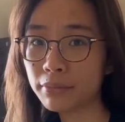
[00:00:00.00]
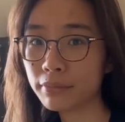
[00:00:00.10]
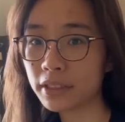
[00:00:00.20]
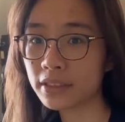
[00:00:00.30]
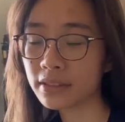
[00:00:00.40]

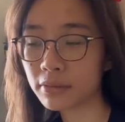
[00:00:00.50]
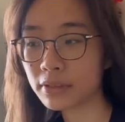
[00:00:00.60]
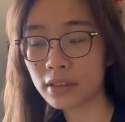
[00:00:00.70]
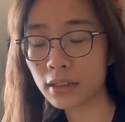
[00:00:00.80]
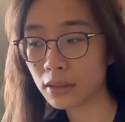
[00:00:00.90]
because that was
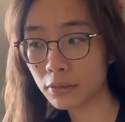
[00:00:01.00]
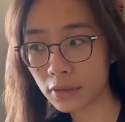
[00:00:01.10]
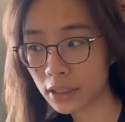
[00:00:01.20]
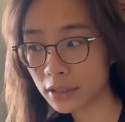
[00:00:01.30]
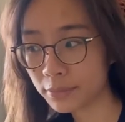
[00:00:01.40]
the time I
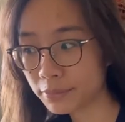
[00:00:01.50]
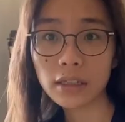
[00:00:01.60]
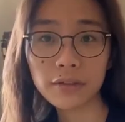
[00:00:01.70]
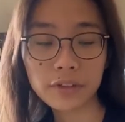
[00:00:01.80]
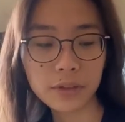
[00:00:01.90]
woke up.
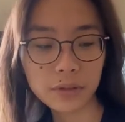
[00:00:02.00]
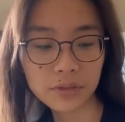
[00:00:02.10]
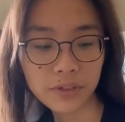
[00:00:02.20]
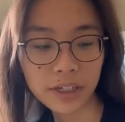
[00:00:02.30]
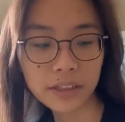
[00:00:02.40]
Delivery was
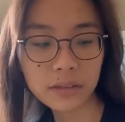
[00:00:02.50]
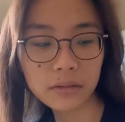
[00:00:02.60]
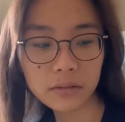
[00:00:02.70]
fine,